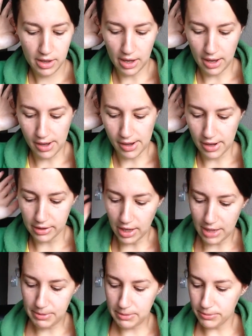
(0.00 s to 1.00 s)
A
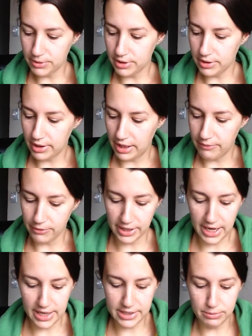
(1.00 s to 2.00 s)
lot of people, like for
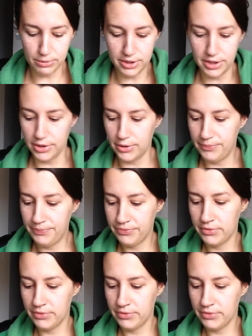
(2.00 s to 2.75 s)
kids, will do